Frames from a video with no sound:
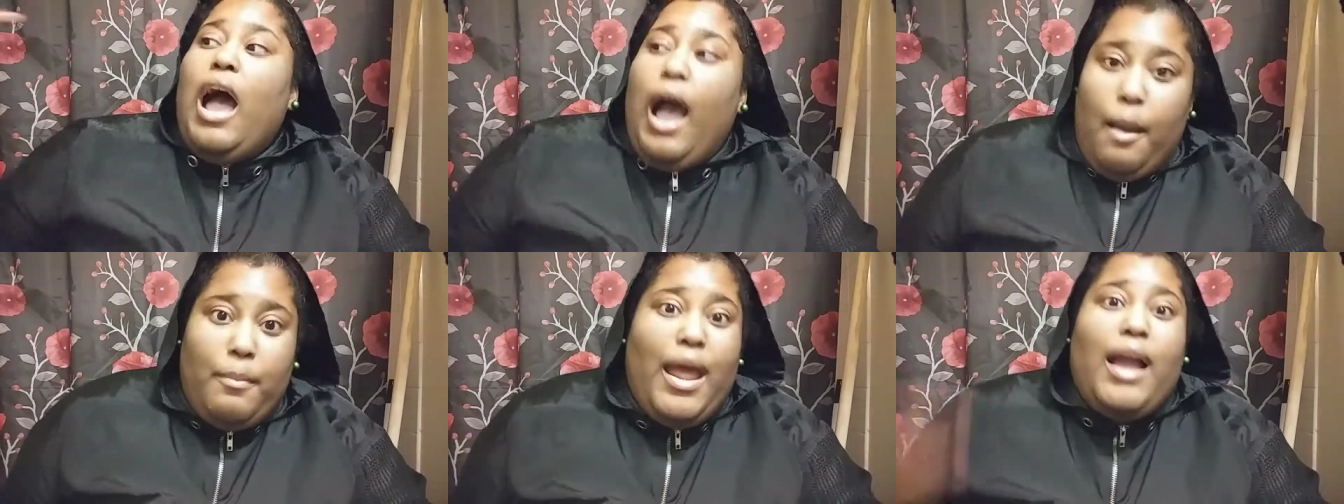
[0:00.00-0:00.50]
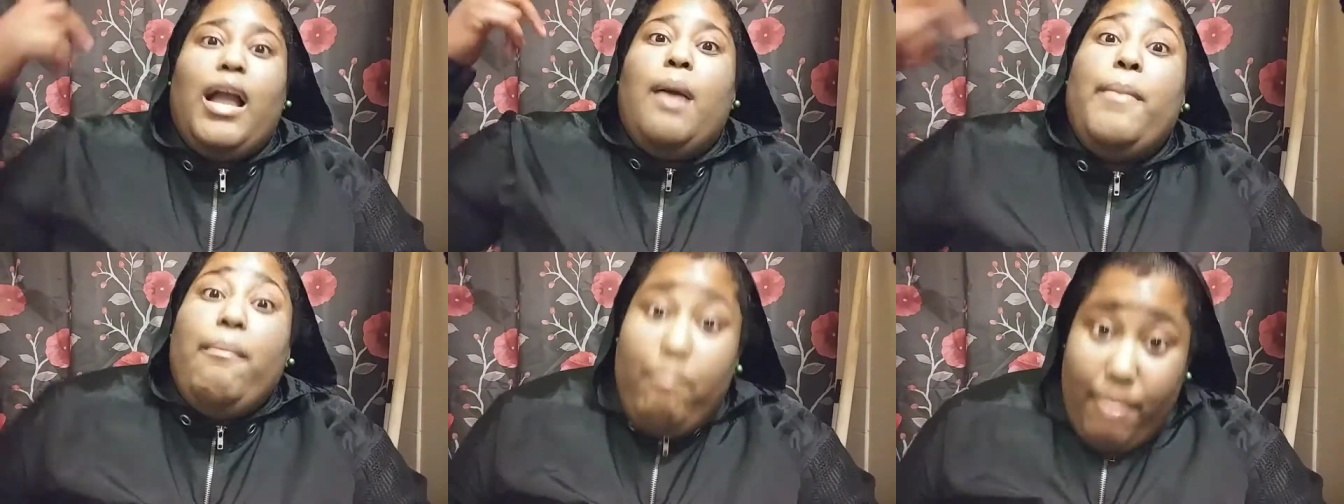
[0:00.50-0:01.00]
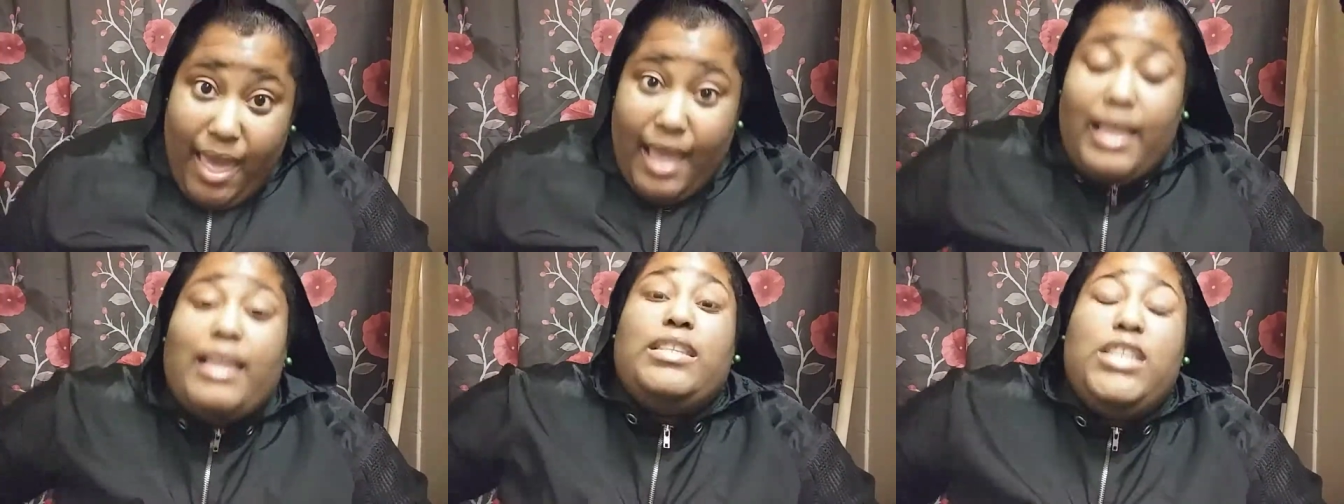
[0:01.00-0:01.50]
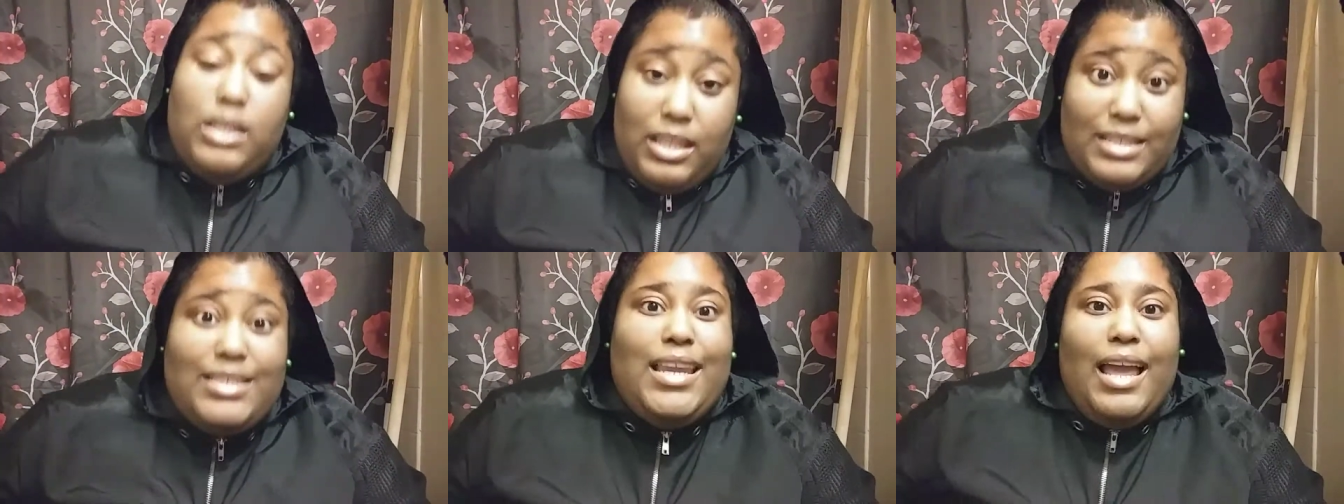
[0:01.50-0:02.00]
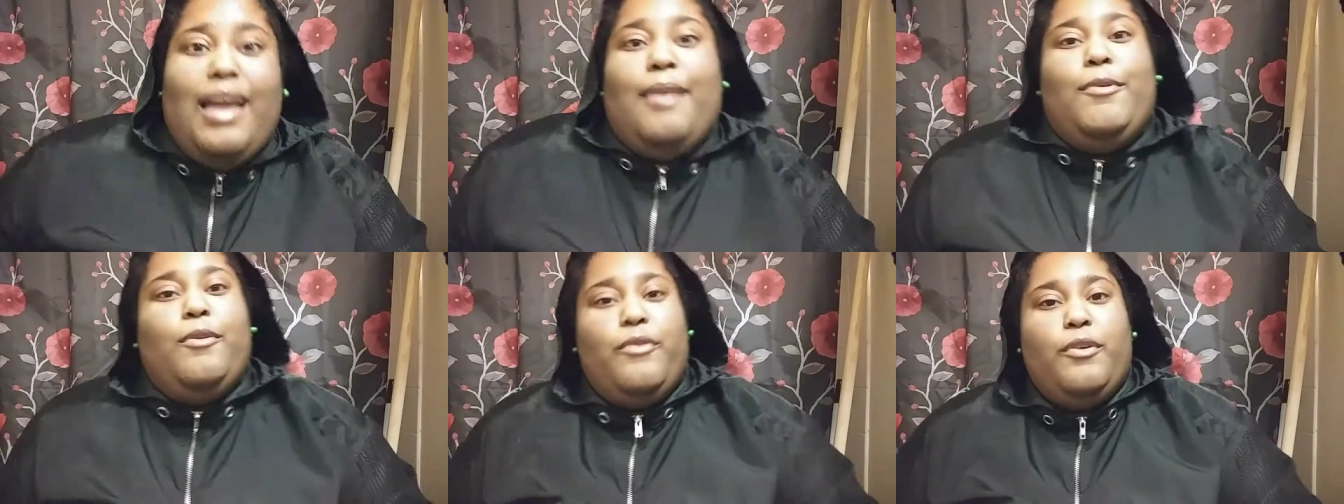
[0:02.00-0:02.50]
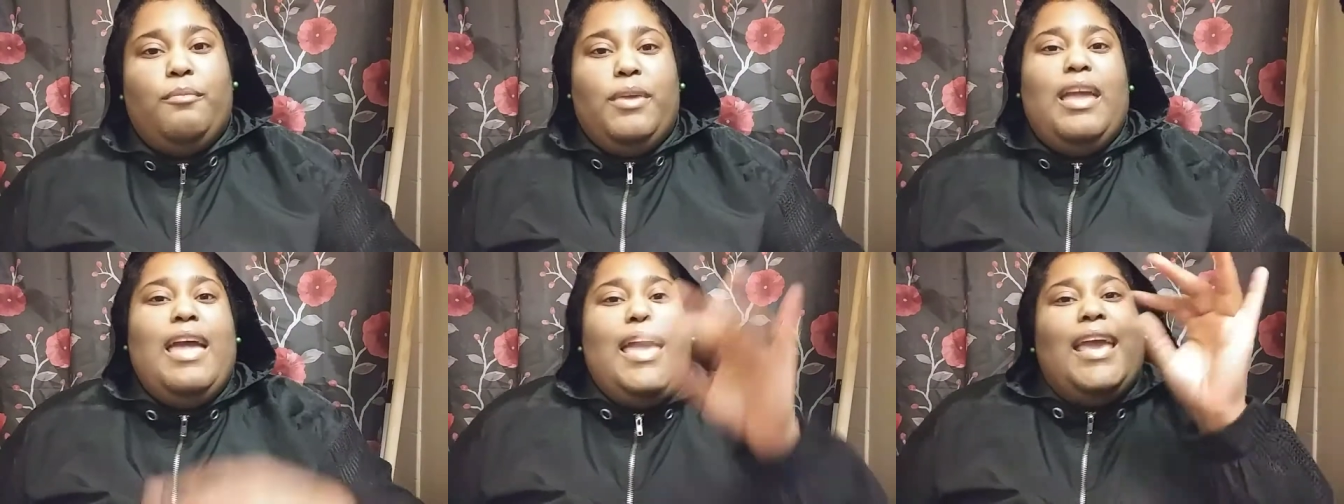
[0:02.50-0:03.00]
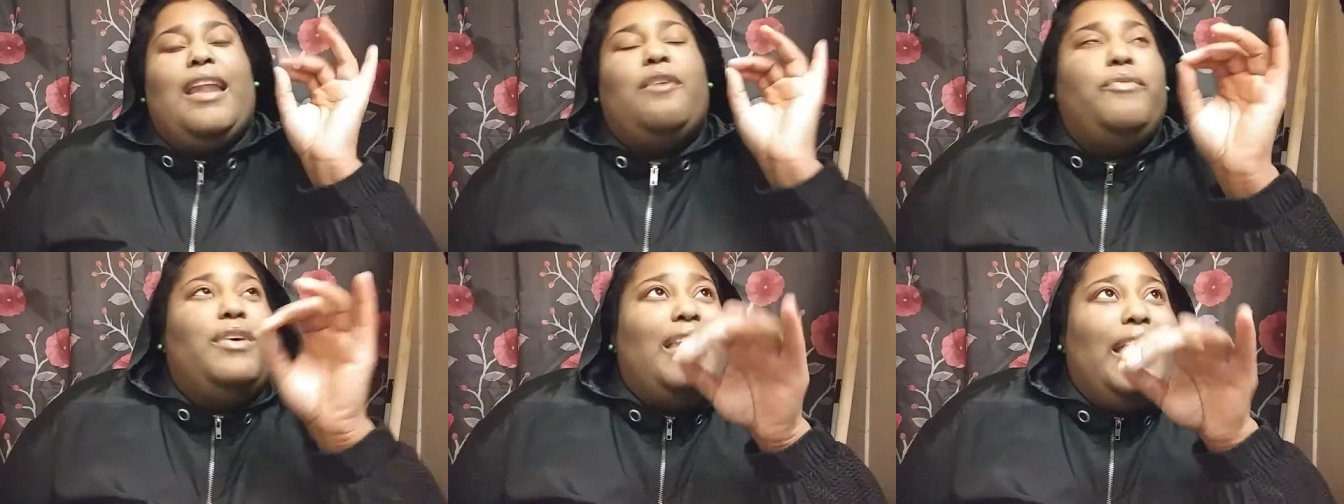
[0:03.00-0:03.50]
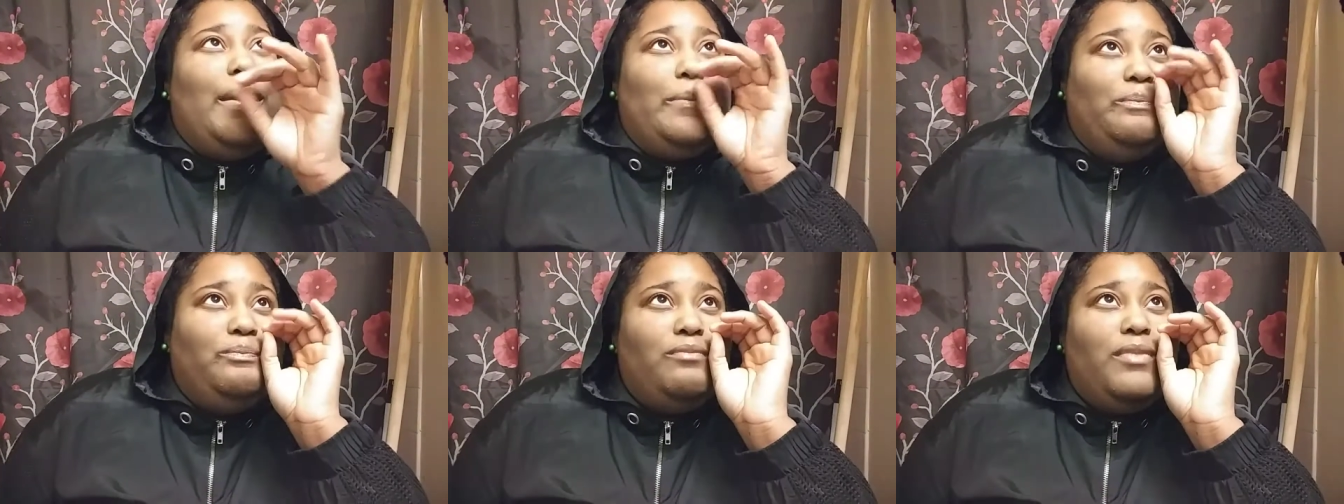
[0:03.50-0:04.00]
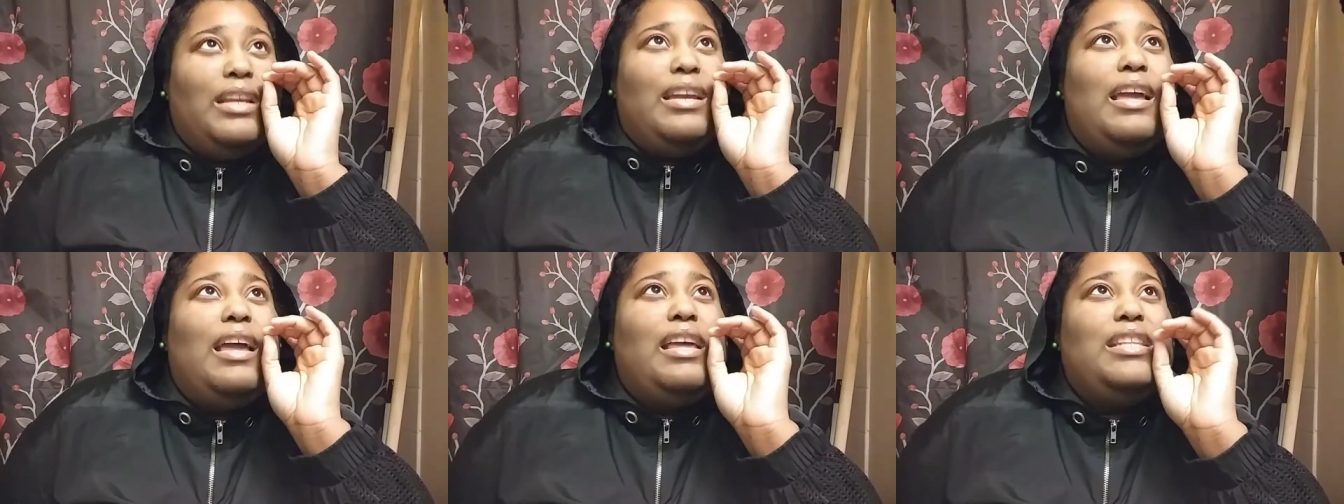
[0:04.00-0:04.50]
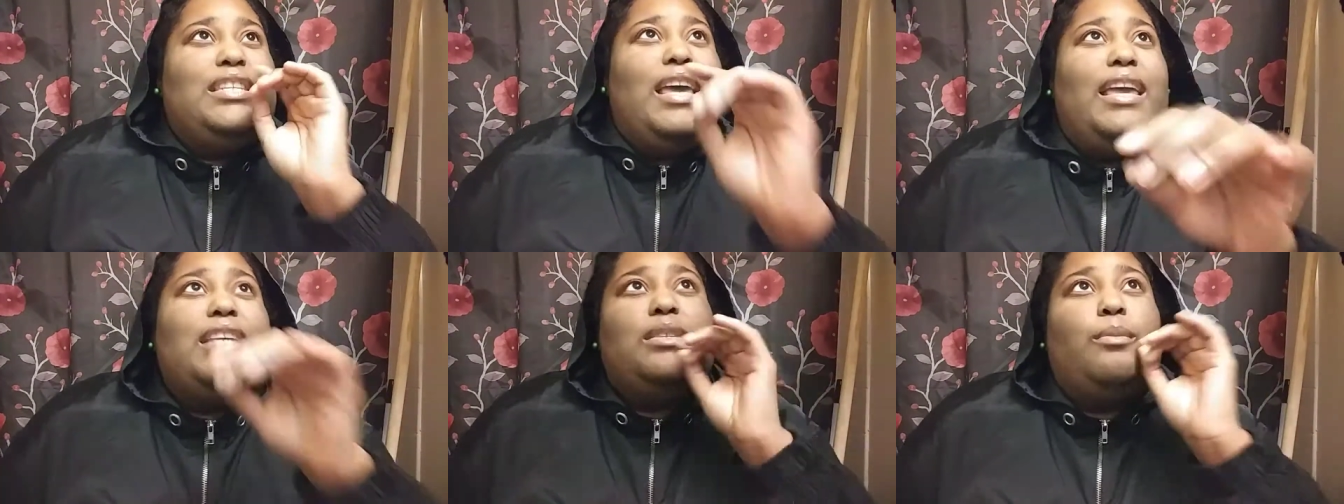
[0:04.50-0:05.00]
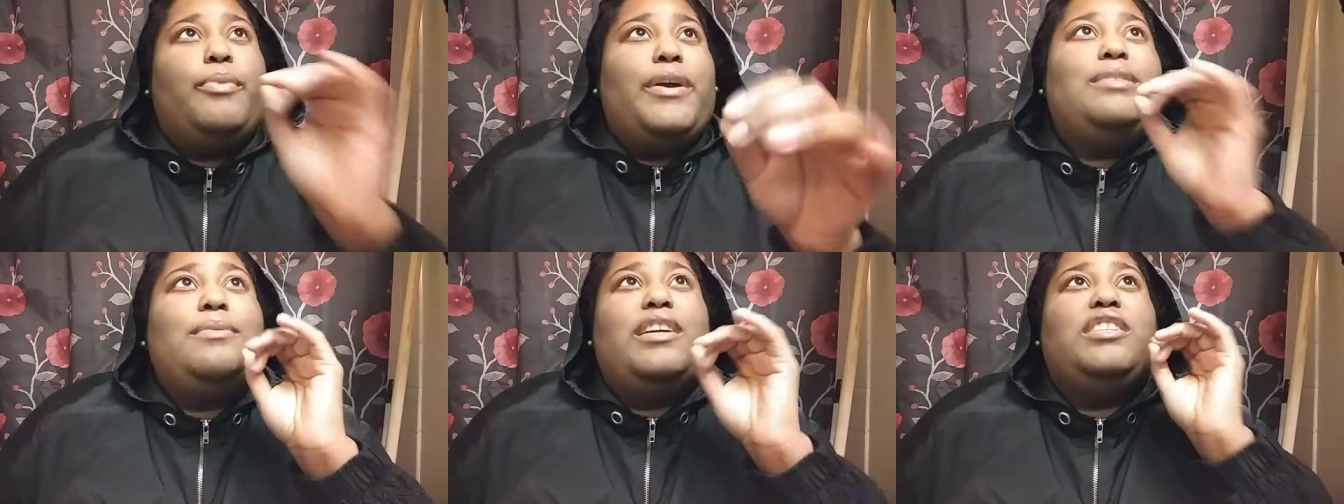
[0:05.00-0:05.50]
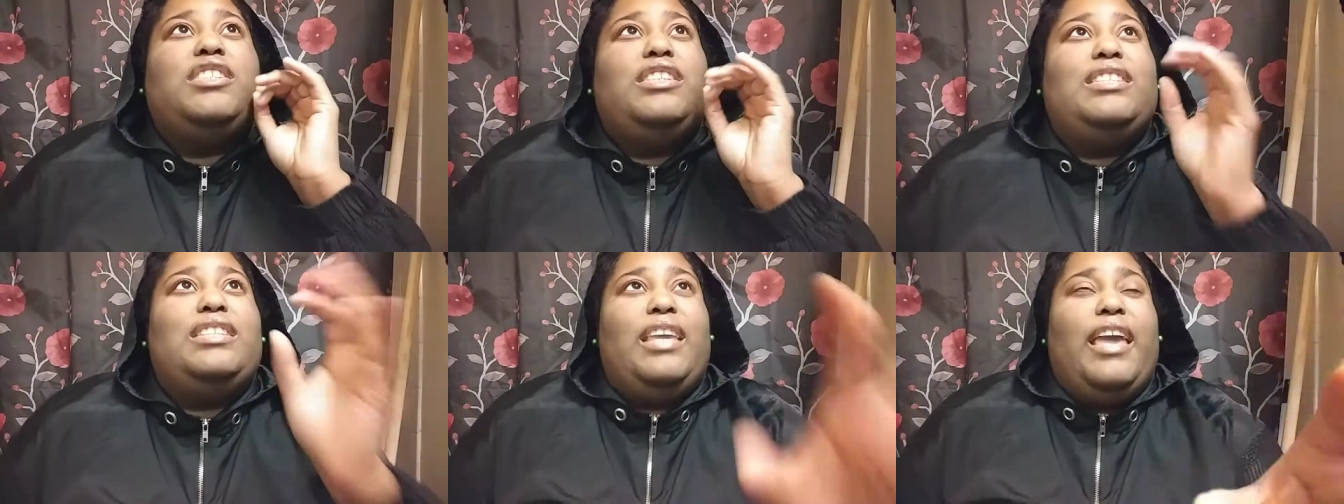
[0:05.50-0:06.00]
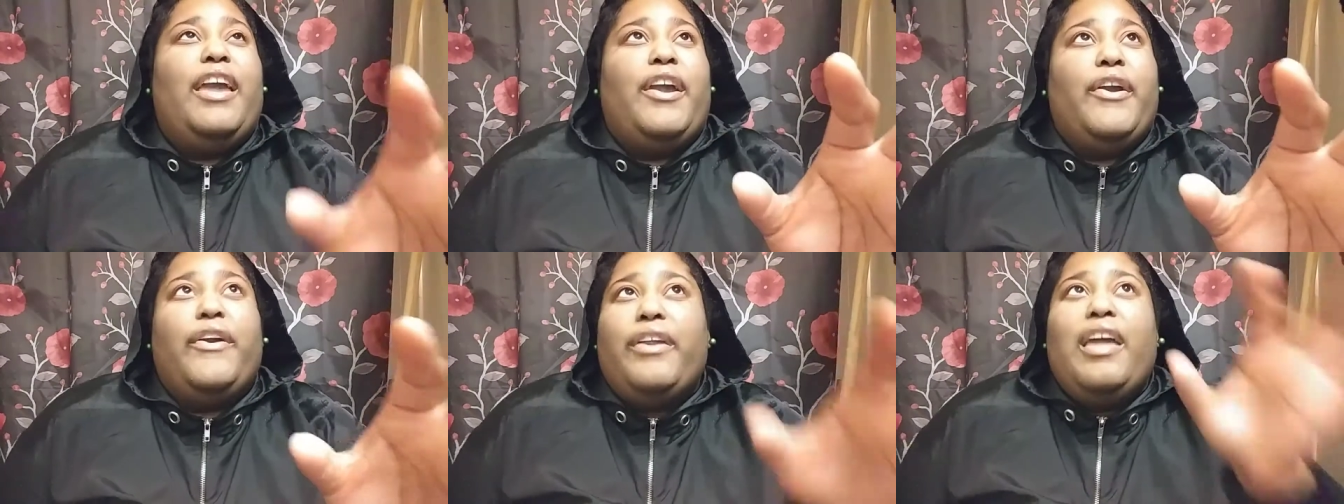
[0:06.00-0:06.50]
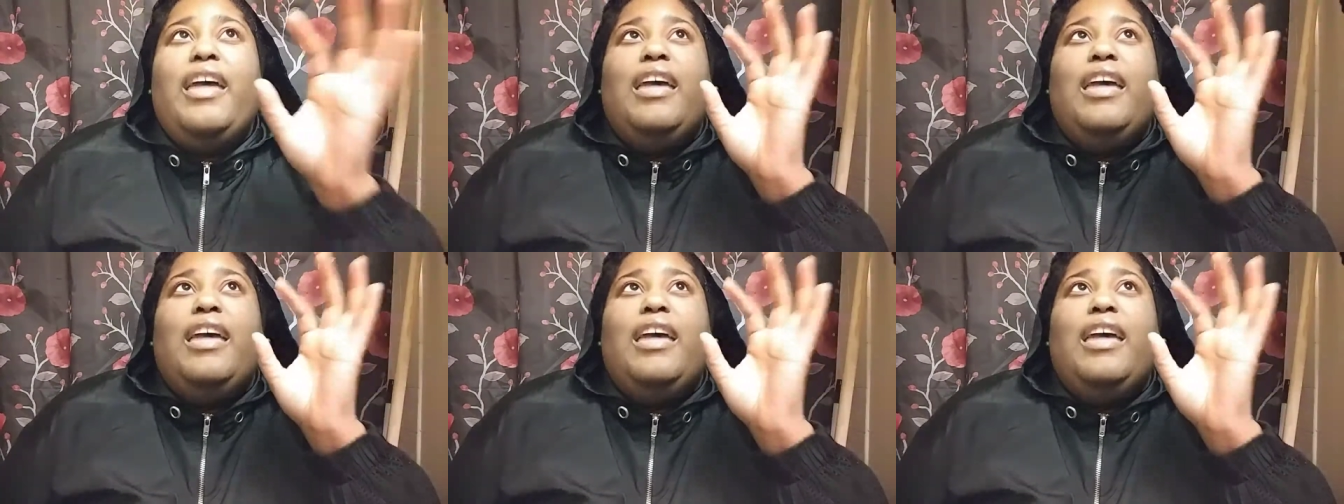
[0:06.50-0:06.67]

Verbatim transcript: I'm not coming back until this time. You feel me? And I feel like Tae is depressed because she's scared